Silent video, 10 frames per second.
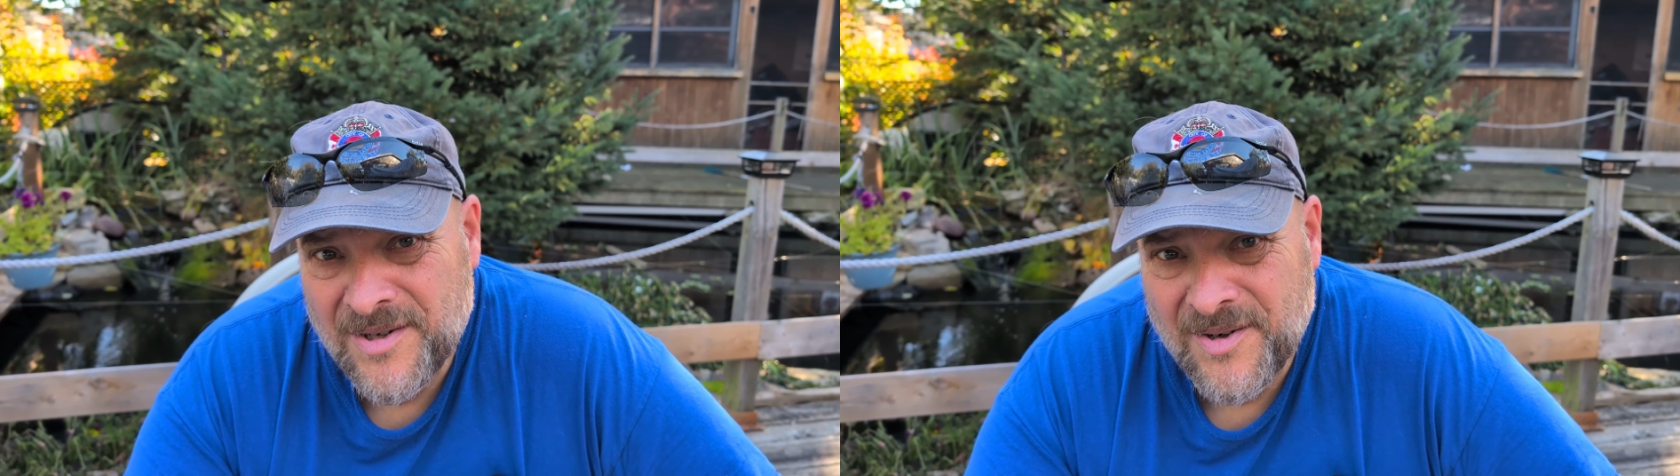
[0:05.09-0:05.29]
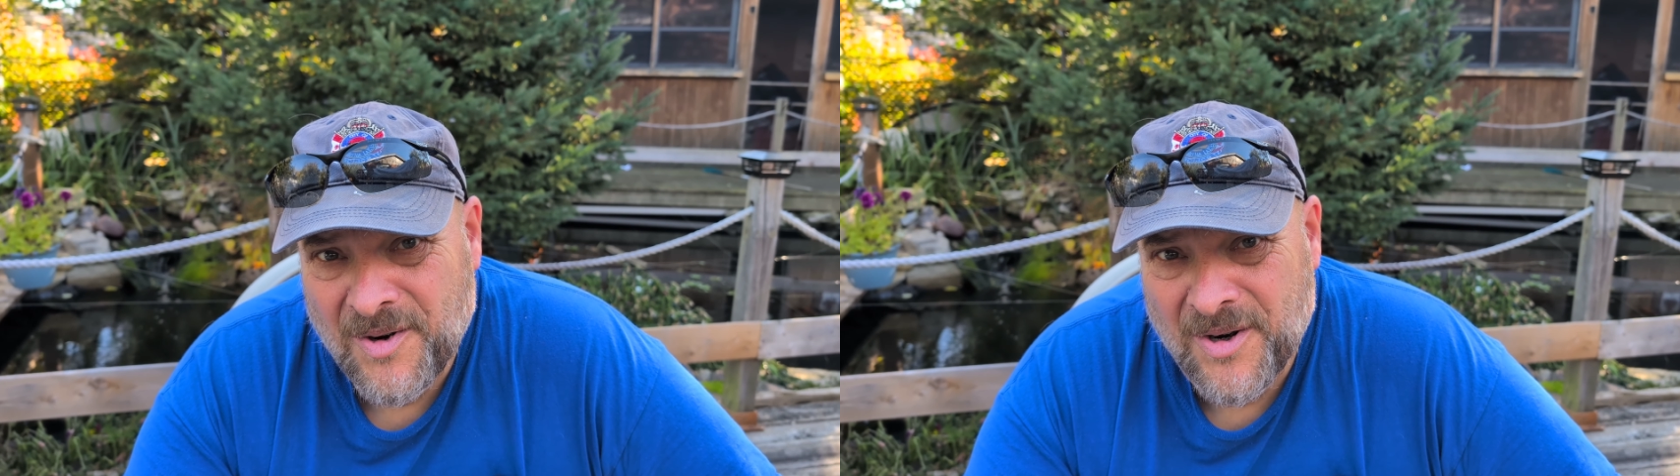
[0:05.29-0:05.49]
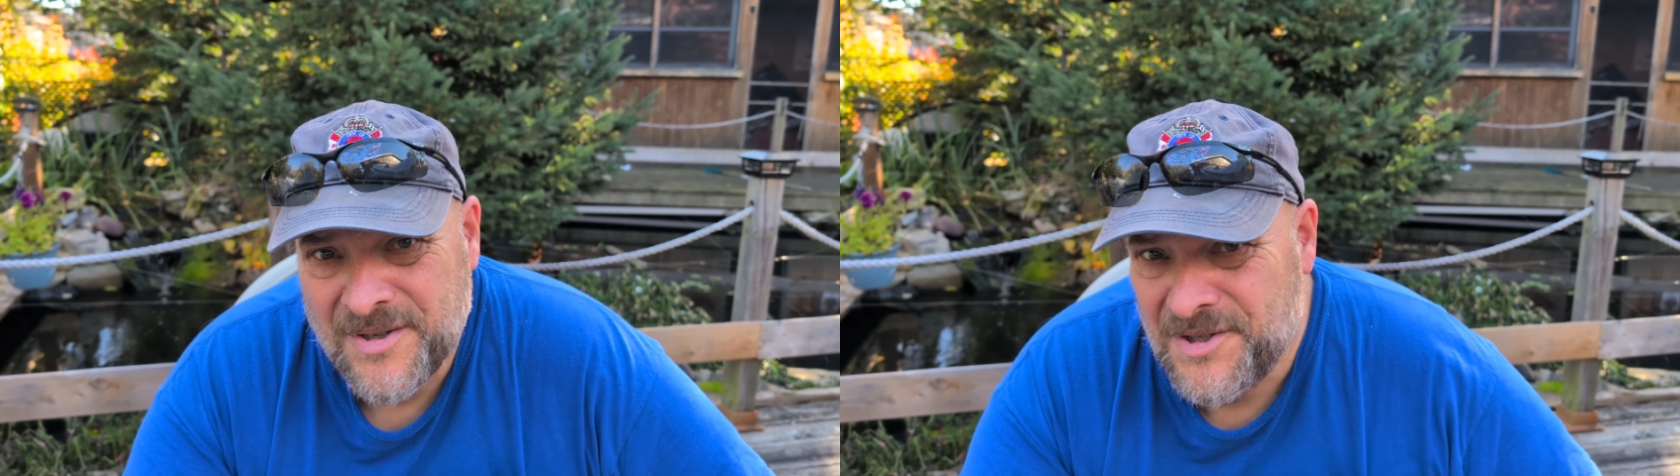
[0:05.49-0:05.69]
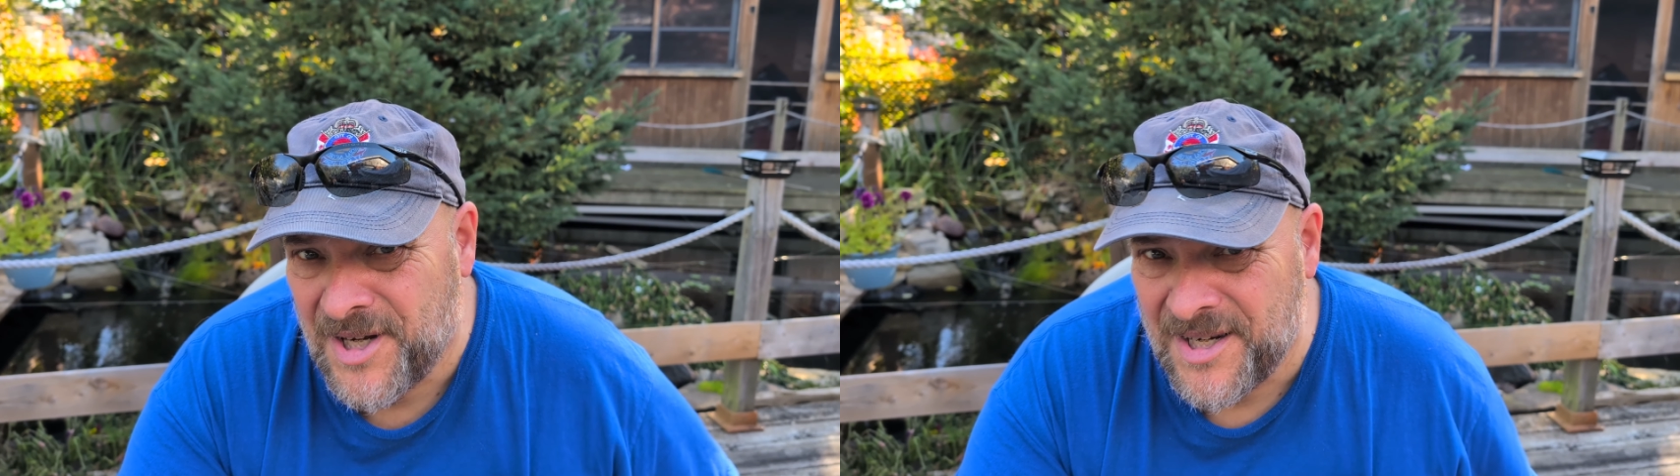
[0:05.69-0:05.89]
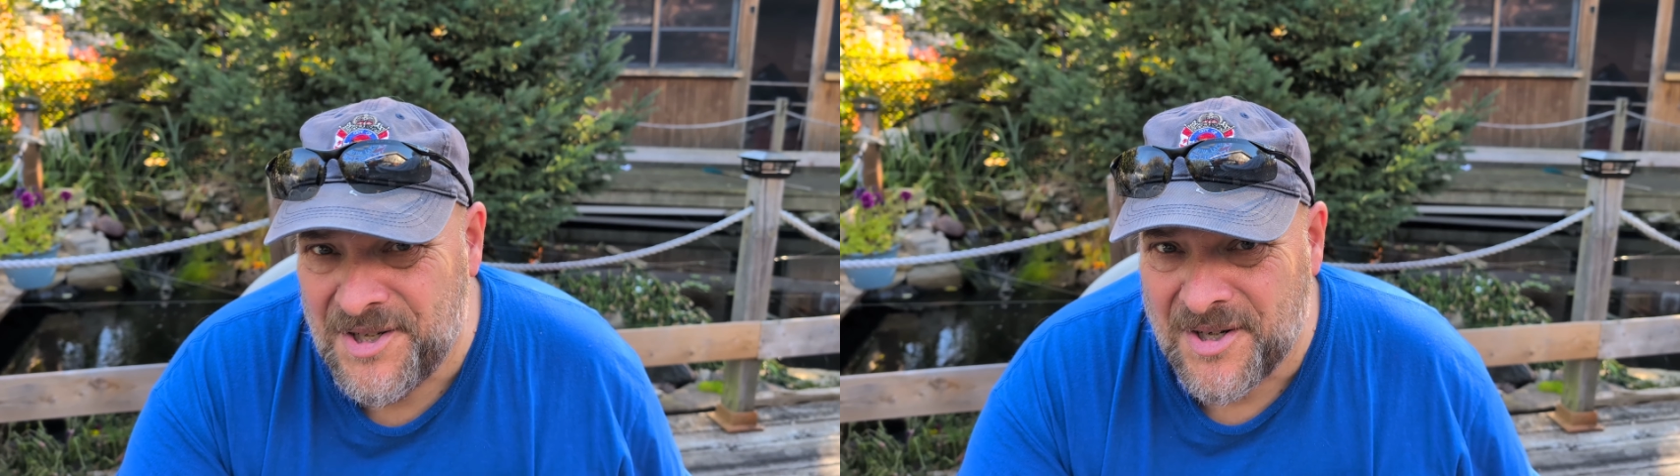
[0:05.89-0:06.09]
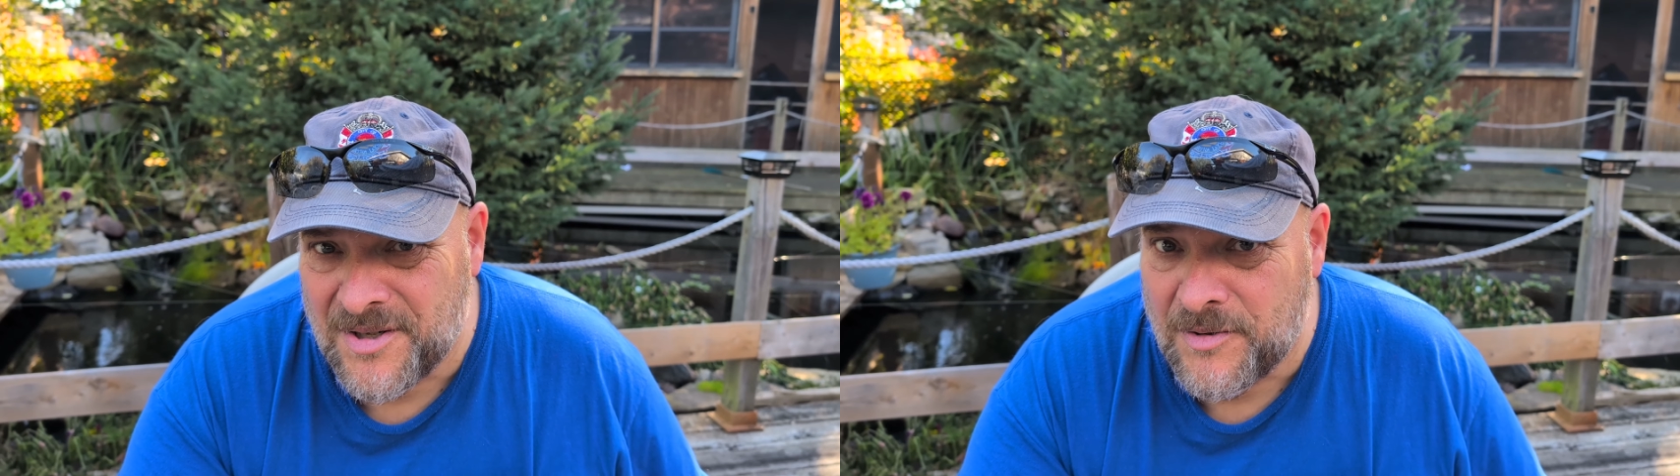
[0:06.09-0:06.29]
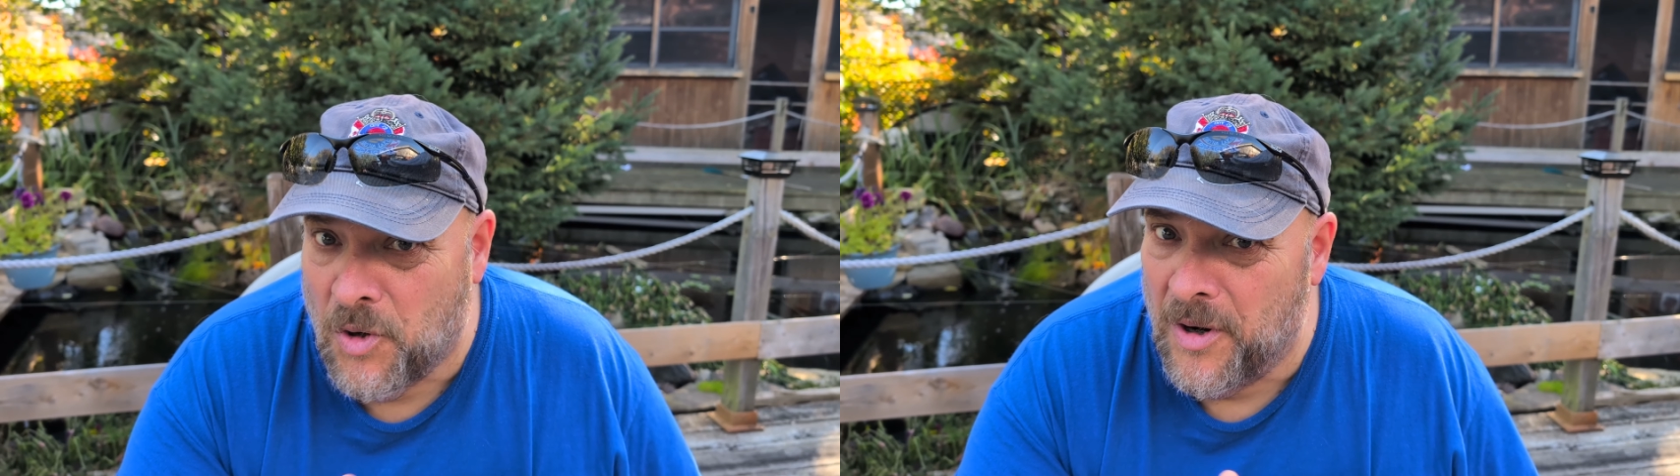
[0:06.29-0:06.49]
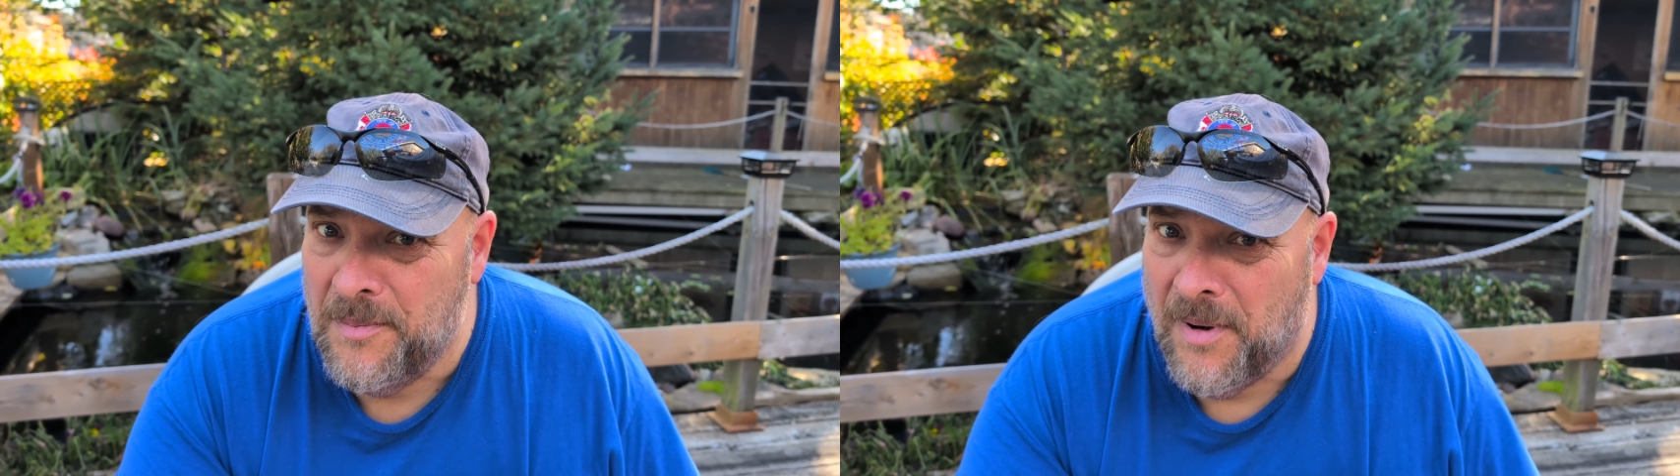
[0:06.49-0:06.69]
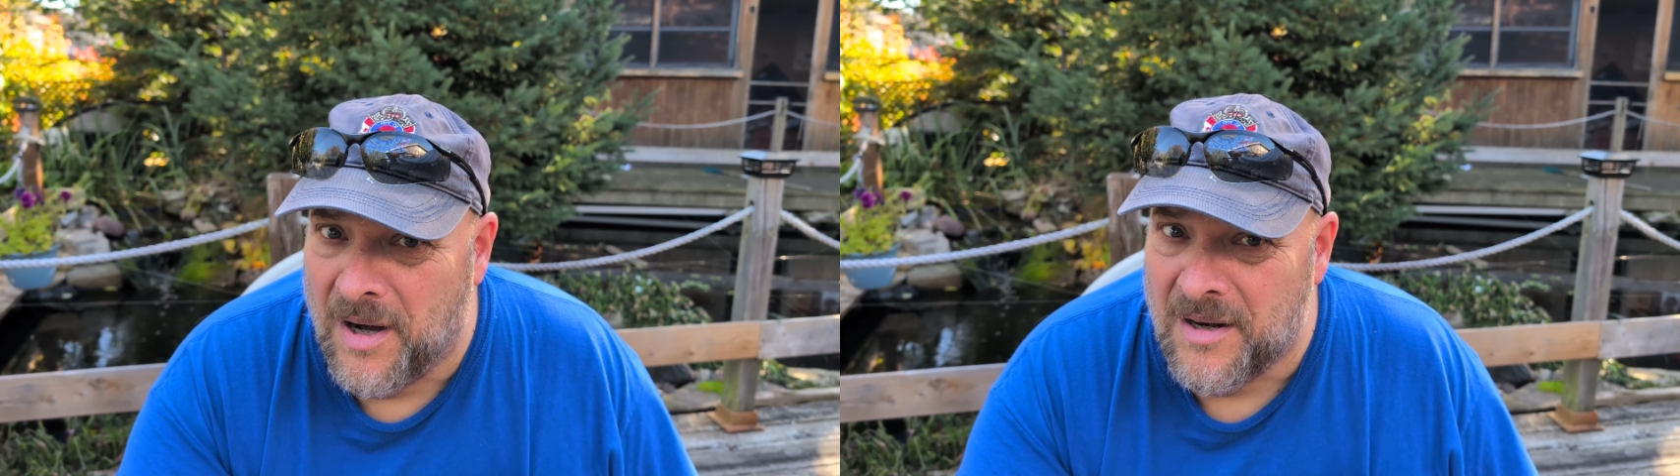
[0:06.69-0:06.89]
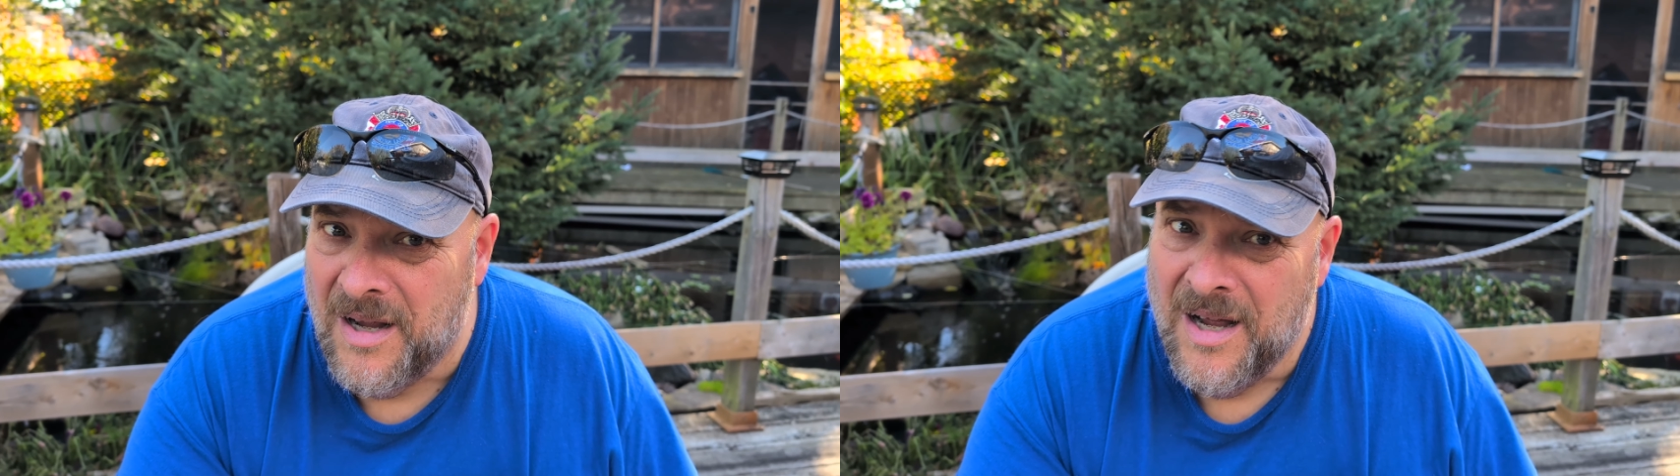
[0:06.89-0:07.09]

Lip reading: or change your koi pond